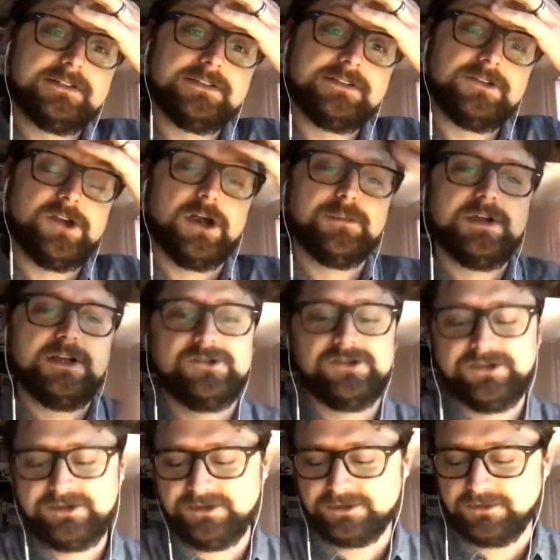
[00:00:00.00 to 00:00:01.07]
Jeremy
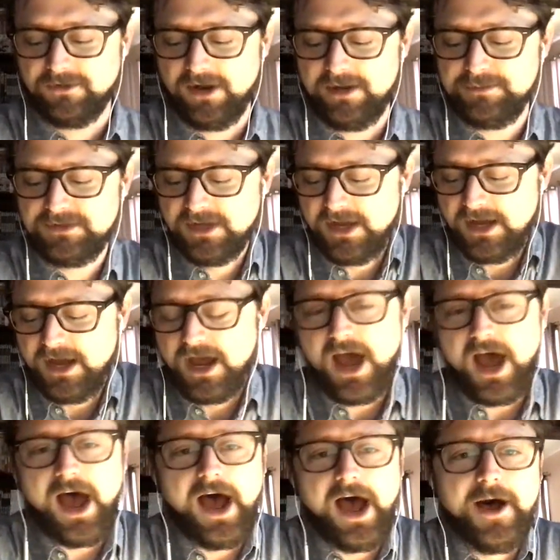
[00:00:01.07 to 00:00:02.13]
just described.
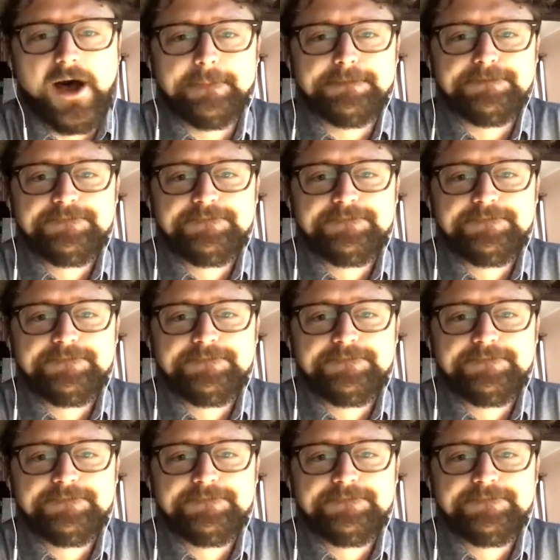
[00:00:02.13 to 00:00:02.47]
And